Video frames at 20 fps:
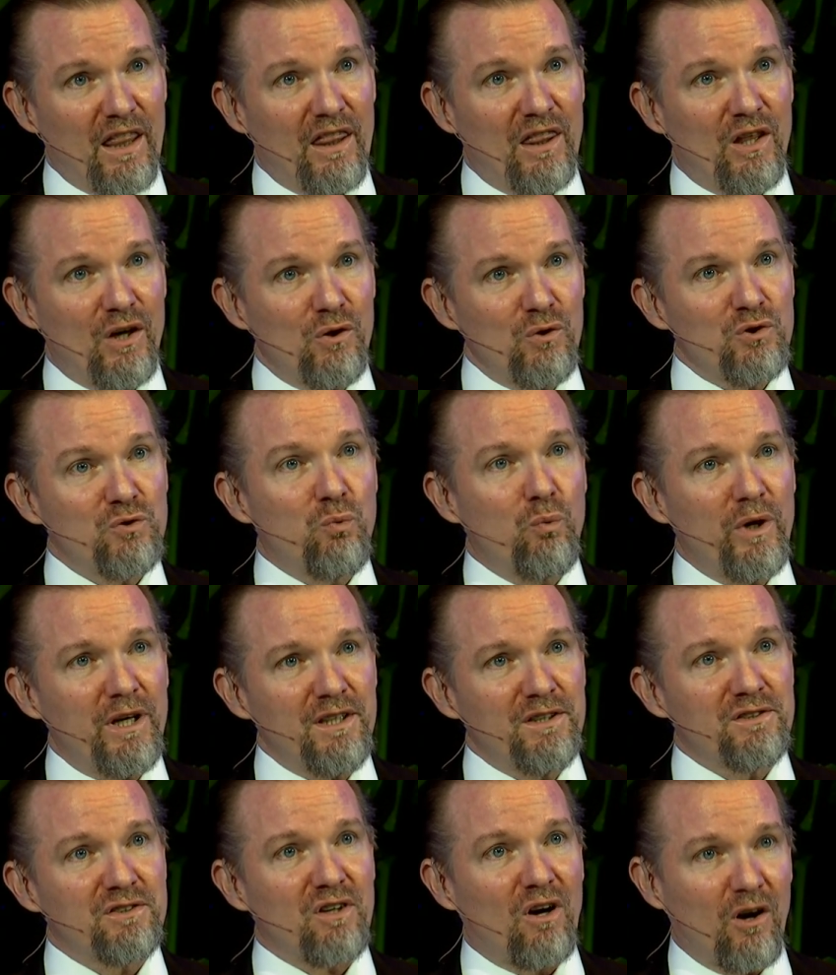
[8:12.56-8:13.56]
those
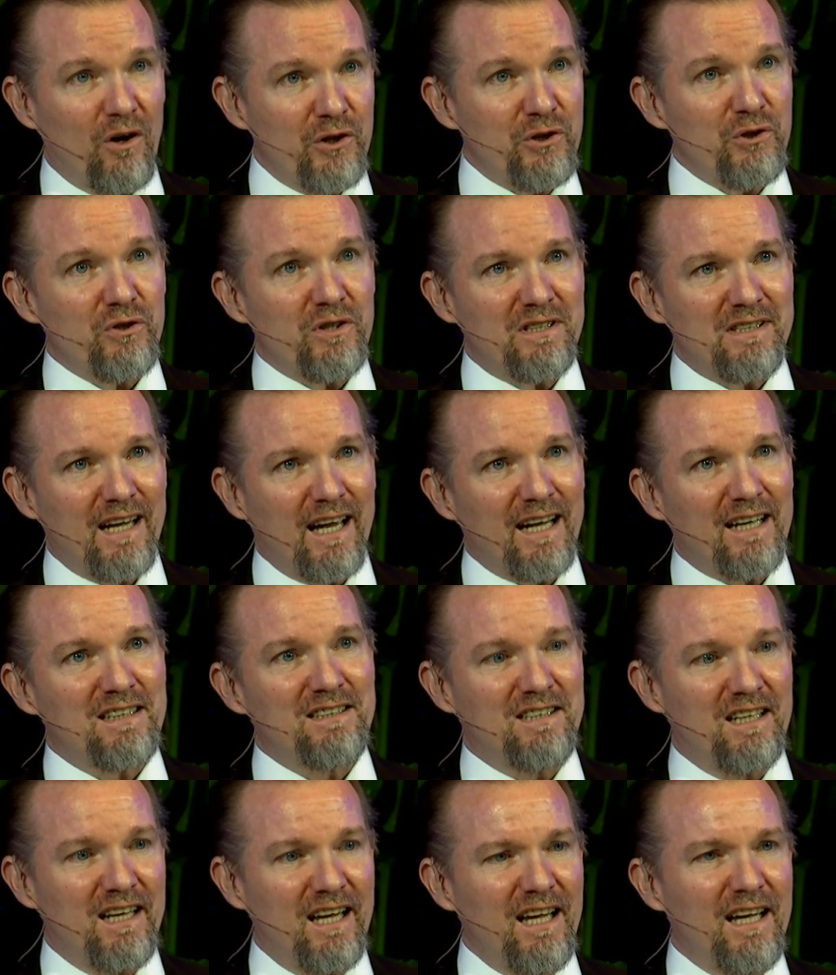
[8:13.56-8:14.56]
wins are under
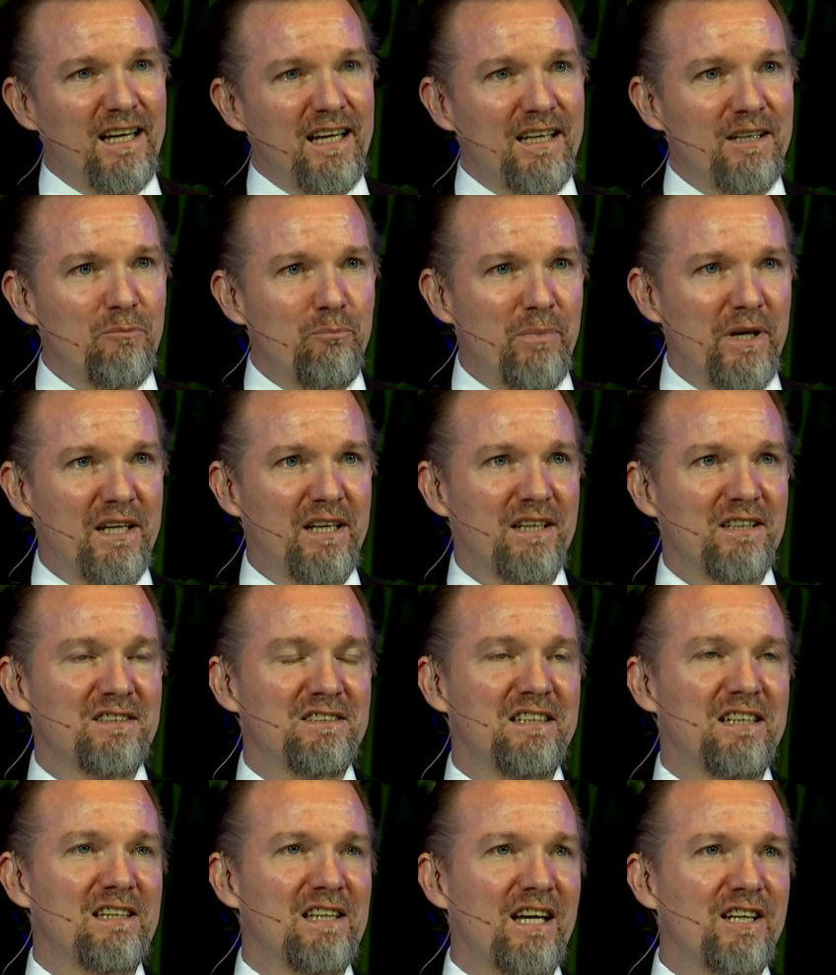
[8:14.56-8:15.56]
attack today because
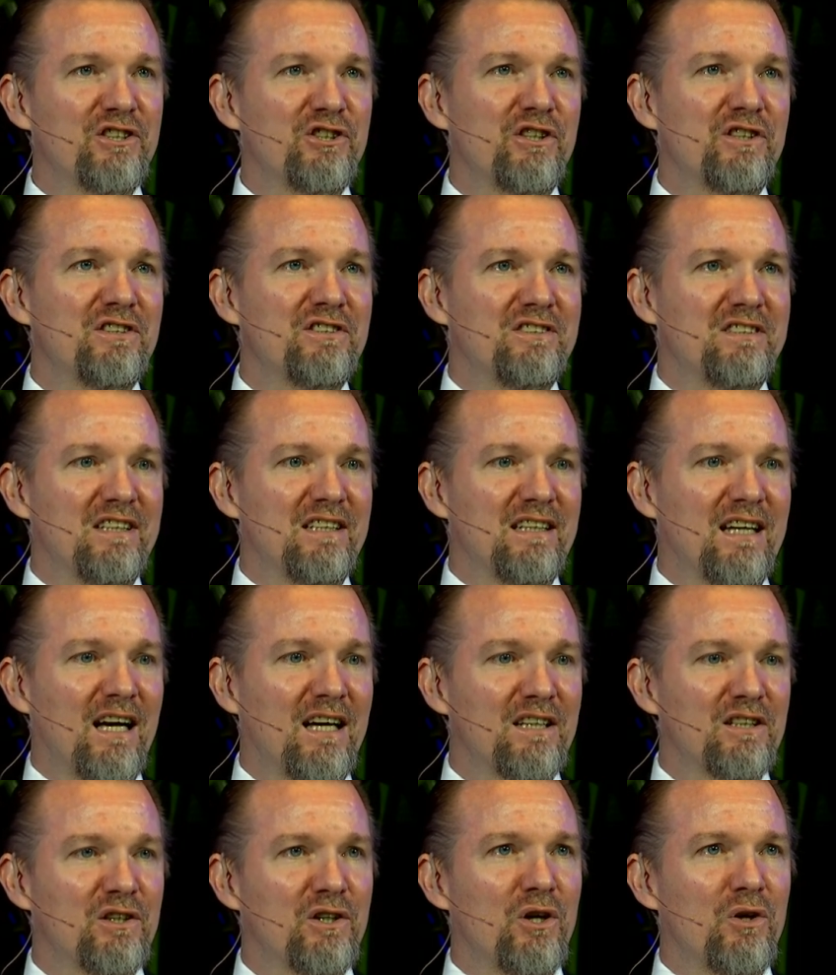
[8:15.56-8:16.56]
the elections did
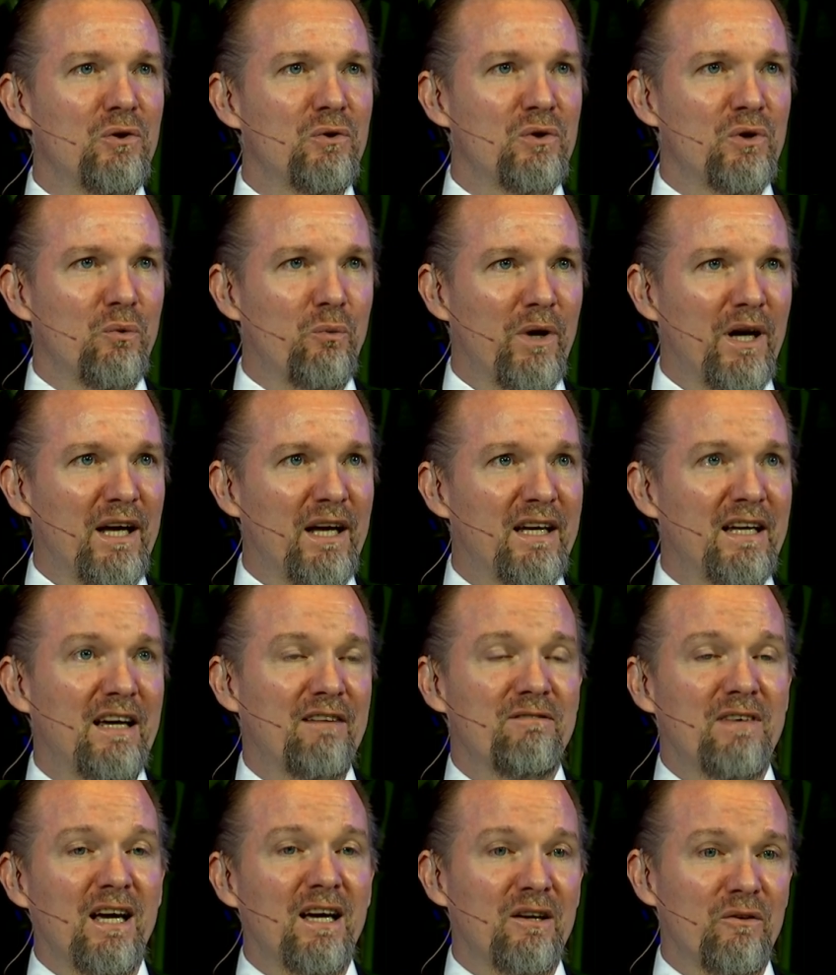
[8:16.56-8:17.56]
not go the way,
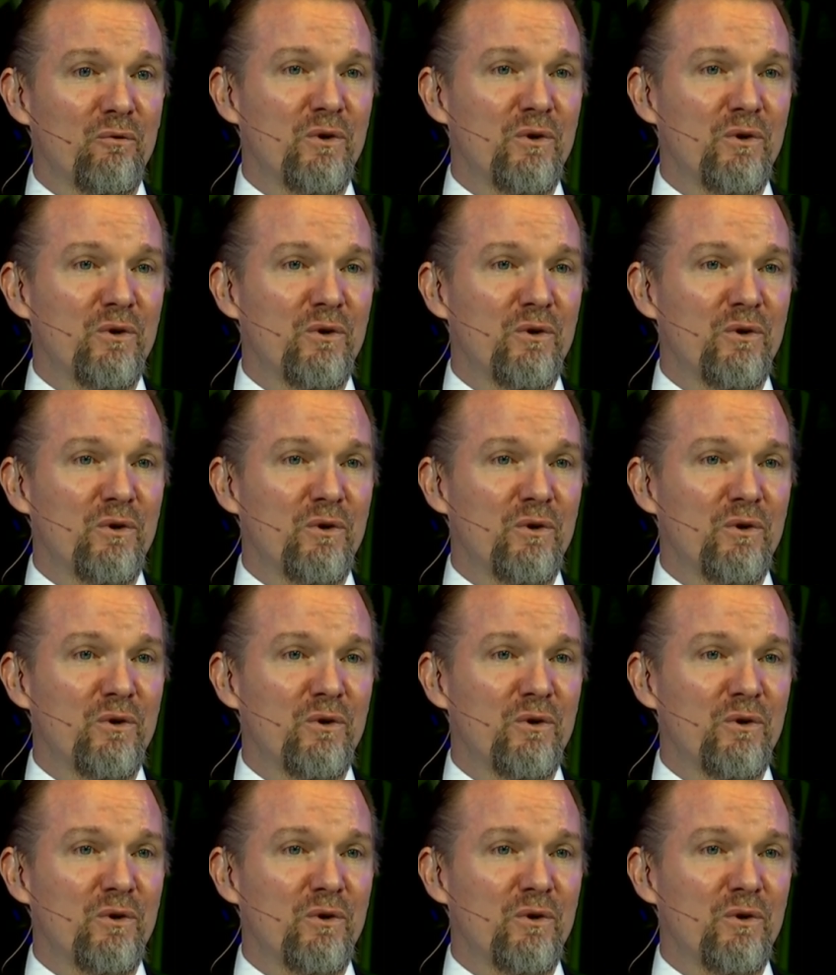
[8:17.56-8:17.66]
have not,